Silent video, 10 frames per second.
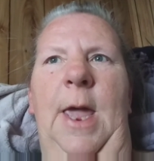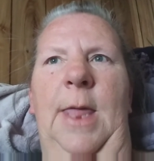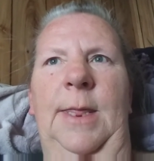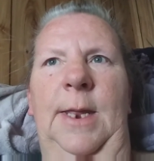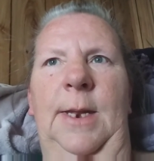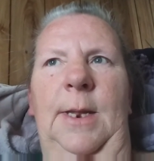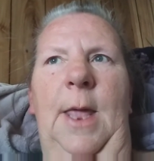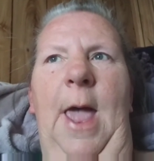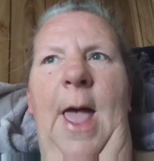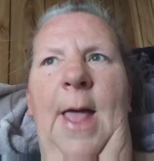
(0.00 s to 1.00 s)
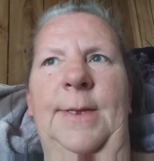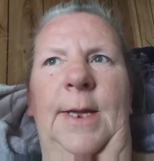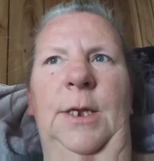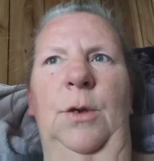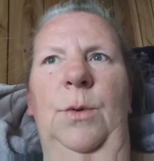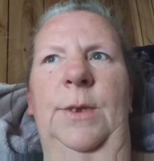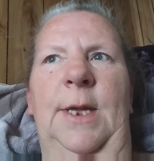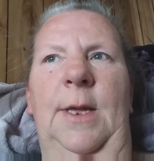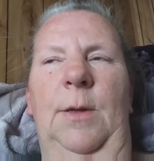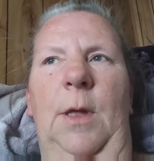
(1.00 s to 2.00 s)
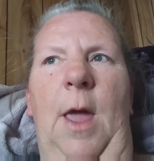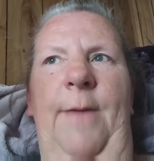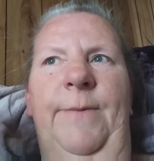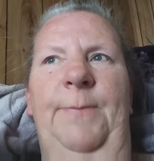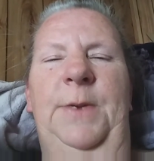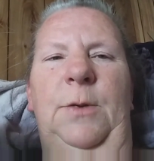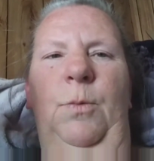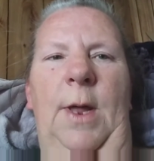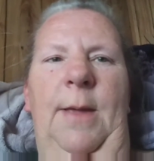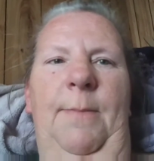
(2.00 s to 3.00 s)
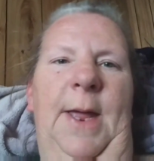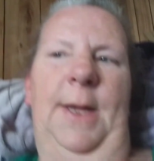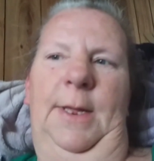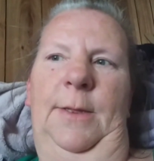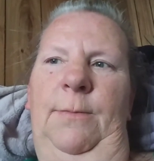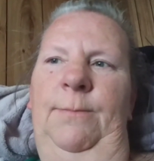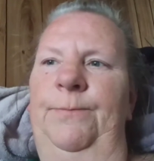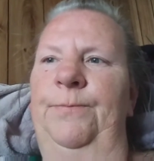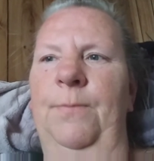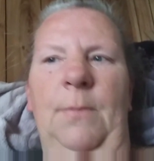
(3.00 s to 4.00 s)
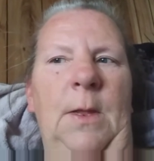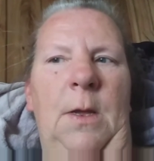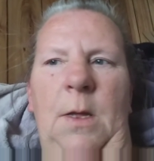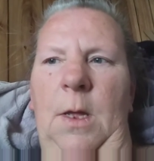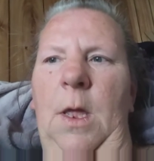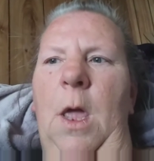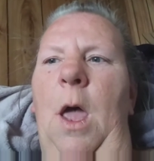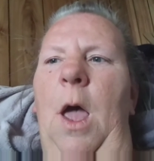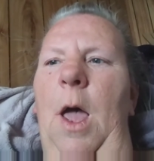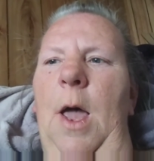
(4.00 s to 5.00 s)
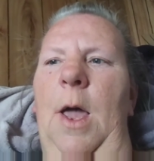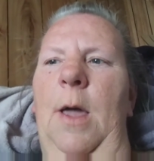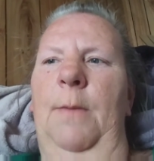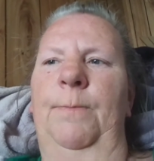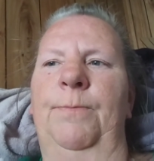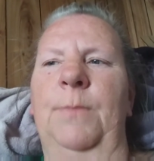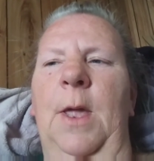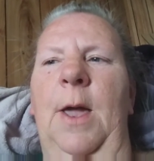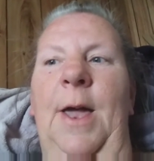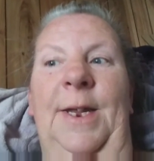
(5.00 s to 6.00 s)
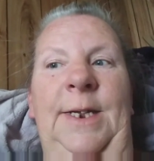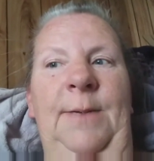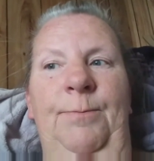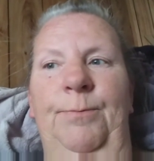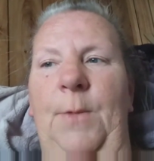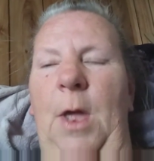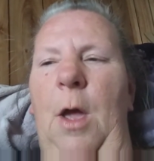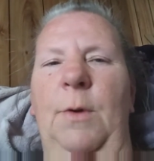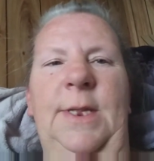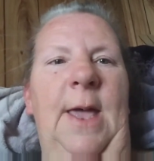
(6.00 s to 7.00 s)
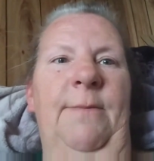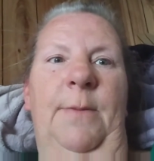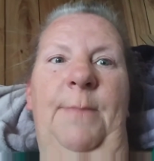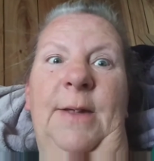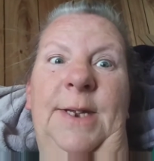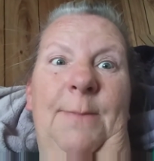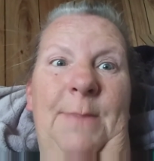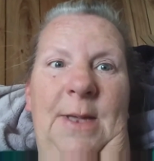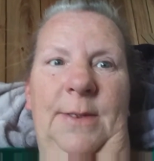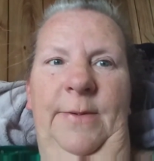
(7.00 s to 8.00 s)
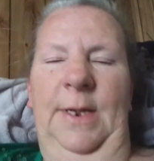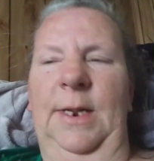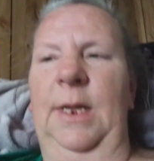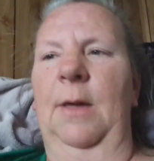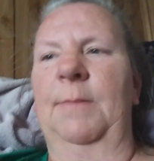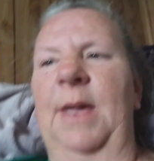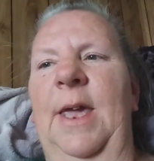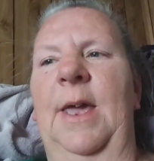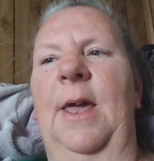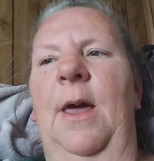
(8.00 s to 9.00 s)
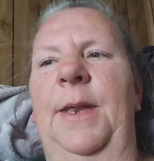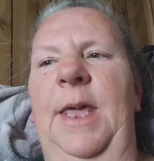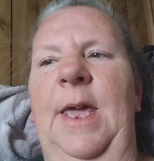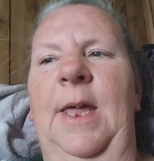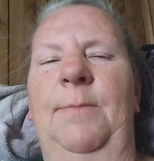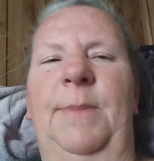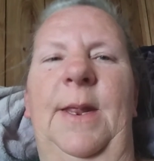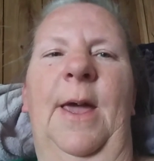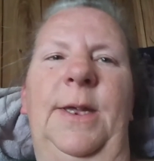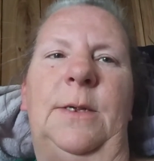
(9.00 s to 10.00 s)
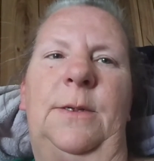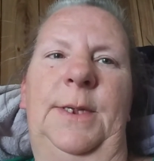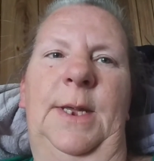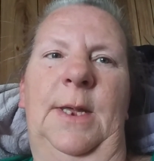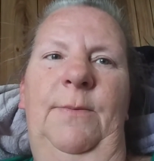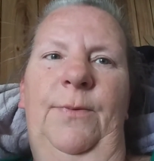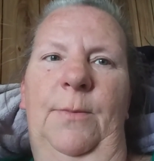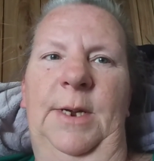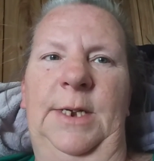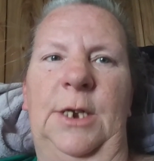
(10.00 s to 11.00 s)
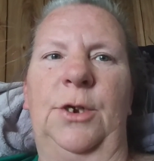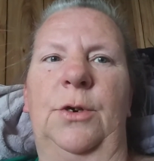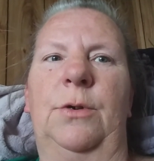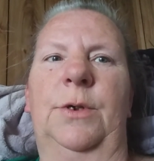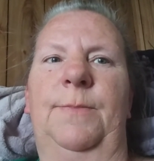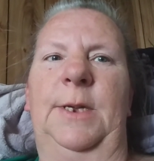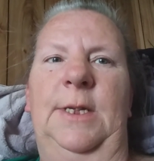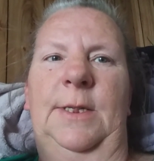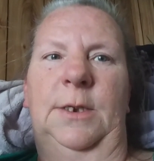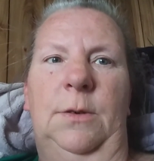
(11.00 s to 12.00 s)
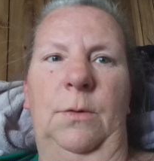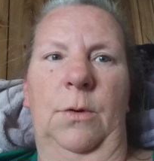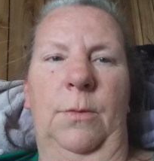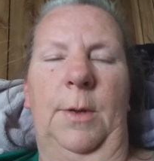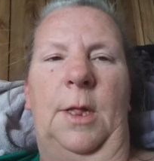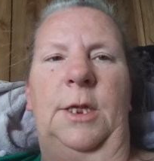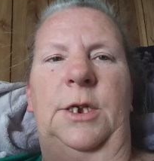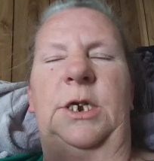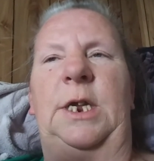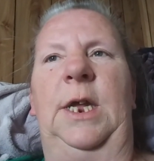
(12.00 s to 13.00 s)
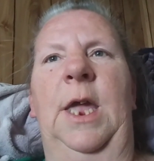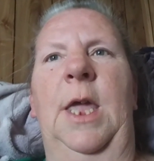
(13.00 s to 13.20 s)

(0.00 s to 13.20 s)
And then as I use it, I've emptied one, I buy another. Honey. I always have about 10 pounds of honey on hand, but I use it for my tingers because I do herbology.